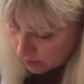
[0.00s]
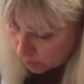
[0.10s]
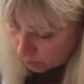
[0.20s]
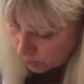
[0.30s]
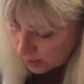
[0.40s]

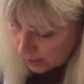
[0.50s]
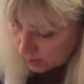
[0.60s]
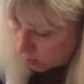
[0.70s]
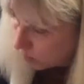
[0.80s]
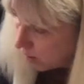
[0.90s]
Boy, that's a
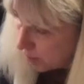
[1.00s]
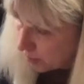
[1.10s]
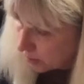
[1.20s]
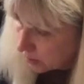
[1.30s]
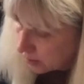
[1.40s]
whopper
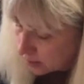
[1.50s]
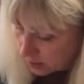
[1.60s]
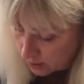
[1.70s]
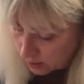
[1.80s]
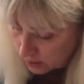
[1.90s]
to
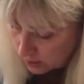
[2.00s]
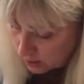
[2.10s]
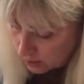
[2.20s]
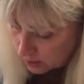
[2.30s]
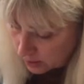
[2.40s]

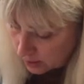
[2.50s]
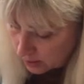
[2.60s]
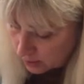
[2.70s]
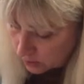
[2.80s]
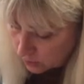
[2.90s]
get
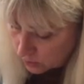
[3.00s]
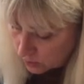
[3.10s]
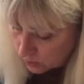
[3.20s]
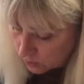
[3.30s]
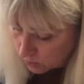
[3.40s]
into
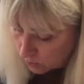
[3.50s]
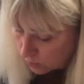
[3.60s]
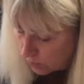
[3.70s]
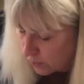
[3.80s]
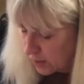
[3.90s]
too,
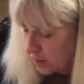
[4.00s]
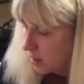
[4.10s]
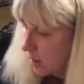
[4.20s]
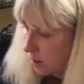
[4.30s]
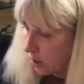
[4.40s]
reflected
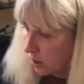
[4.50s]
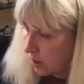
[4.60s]
color.